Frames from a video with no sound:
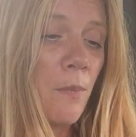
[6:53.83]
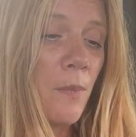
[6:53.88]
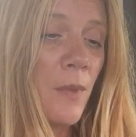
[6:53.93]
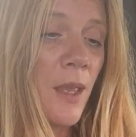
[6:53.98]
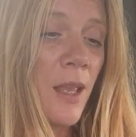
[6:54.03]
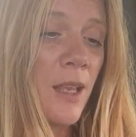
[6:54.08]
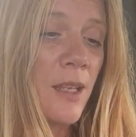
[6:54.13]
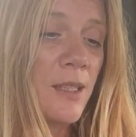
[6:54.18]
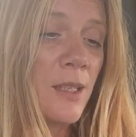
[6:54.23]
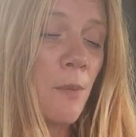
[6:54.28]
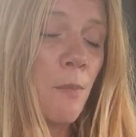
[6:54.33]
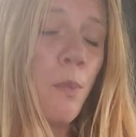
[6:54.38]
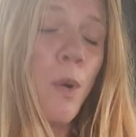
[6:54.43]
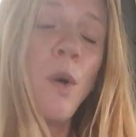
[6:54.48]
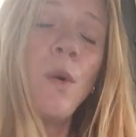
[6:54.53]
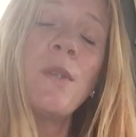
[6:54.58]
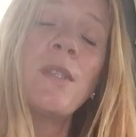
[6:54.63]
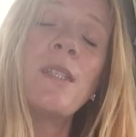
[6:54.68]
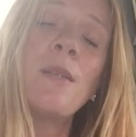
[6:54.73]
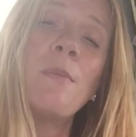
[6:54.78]
It's a
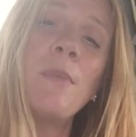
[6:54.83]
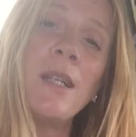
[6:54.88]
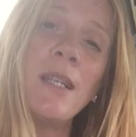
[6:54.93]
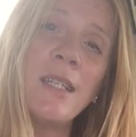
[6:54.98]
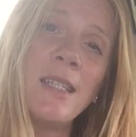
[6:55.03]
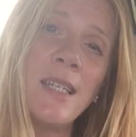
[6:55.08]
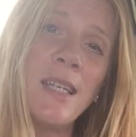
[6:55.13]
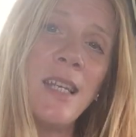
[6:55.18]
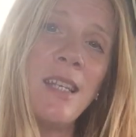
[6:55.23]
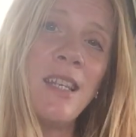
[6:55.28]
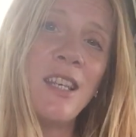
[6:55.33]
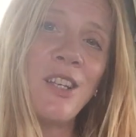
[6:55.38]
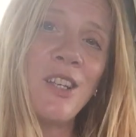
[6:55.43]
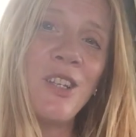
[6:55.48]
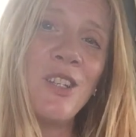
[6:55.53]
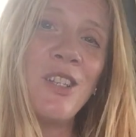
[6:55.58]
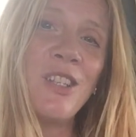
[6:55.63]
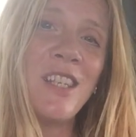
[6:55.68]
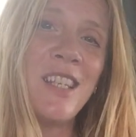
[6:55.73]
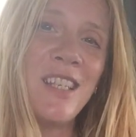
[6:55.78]
possibility that
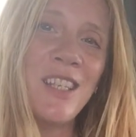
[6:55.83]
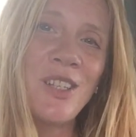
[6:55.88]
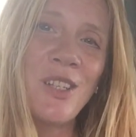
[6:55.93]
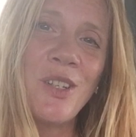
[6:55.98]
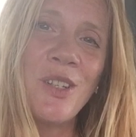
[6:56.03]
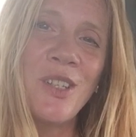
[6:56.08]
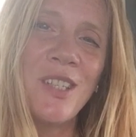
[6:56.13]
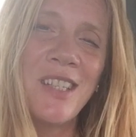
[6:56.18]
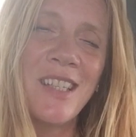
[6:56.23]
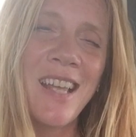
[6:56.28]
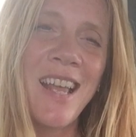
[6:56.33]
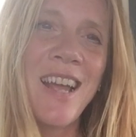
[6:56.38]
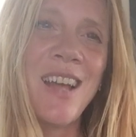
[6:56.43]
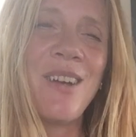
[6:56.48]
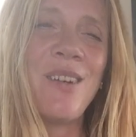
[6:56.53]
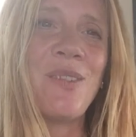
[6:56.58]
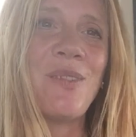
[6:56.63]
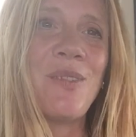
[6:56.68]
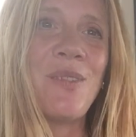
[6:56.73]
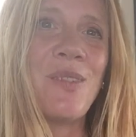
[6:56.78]
could, this could
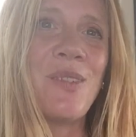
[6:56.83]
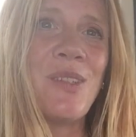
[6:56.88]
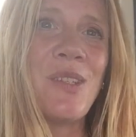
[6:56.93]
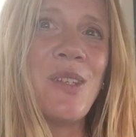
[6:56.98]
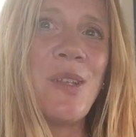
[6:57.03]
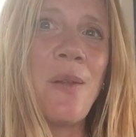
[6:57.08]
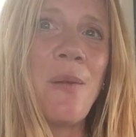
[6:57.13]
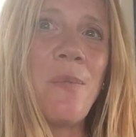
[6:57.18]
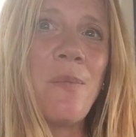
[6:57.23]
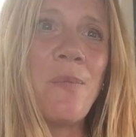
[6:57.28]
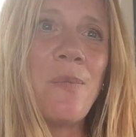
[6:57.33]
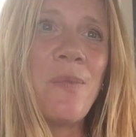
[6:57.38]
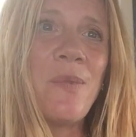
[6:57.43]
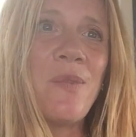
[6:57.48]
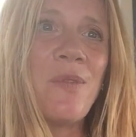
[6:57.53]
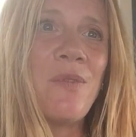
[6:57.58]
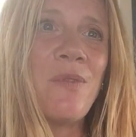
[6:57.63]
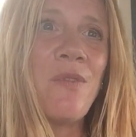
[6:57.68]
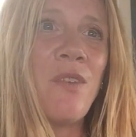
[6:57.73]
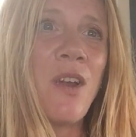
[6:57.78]
sound
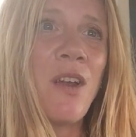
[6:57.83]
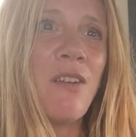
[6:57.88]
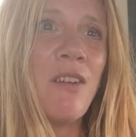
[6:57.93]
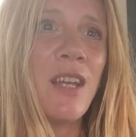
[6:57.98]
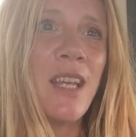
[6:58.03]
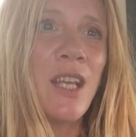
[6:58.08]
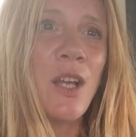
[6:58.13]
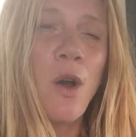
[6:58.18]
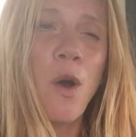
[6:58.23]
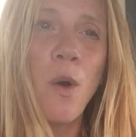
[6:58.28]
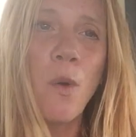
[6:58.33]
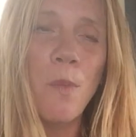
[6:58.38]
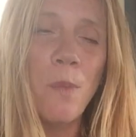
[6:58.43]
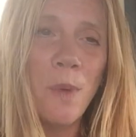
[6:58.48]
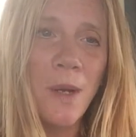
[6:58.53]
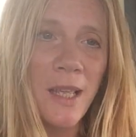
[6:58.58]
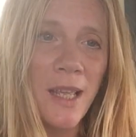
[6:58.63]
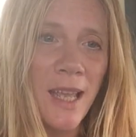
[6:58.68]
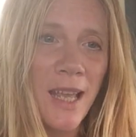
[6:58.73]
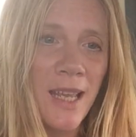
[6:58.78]
very
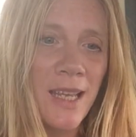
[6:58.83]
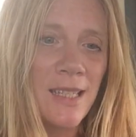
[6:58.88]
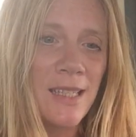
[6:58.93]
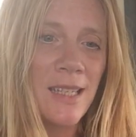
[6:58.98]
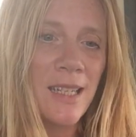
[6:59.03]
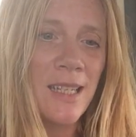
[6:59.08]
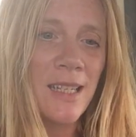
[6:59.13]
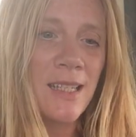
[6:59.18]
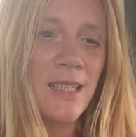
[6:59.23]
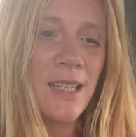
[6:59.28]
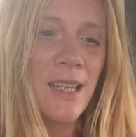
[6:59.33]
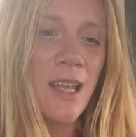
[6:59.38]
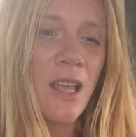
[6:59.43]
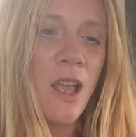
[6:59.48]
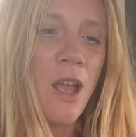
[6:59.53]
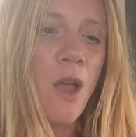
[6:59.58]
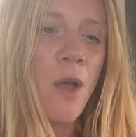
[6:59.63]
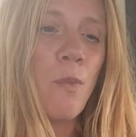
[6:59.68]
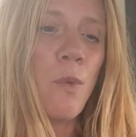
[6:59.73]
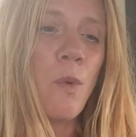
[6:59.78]
complicated,
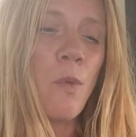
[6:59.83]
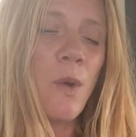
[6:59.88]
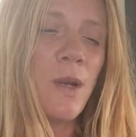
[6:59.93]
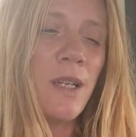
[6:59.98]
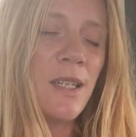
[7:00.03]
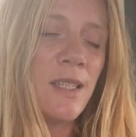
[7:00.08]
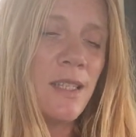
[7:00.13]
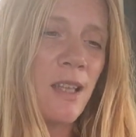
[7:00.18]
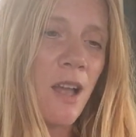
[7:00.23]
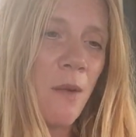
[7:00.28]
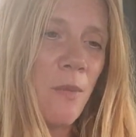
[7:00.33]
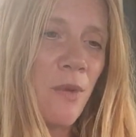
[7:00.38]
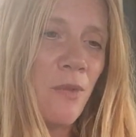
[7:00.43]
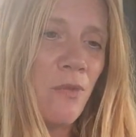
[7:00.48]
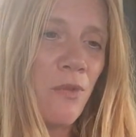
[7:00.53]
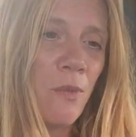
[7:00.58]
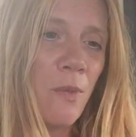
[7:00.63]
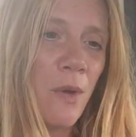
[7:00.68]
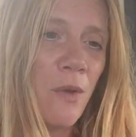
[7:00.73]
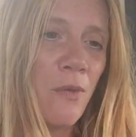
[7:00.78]
but when it's coming
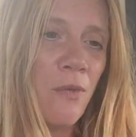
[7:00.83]
from a